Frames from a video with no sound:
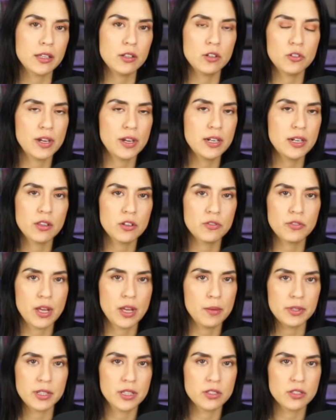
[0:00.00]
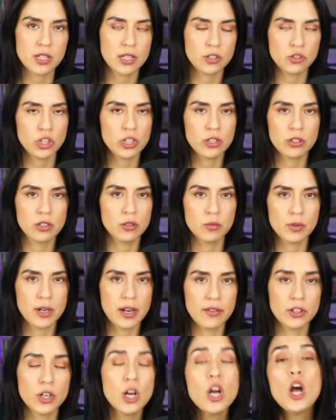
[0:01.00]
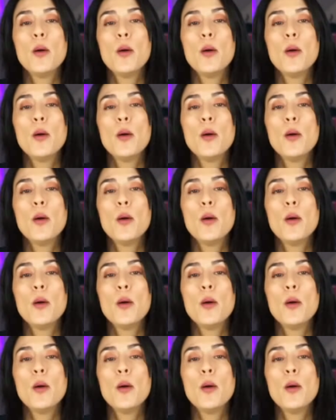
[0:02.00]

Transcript: You know, find another family that's like chiller or whatever.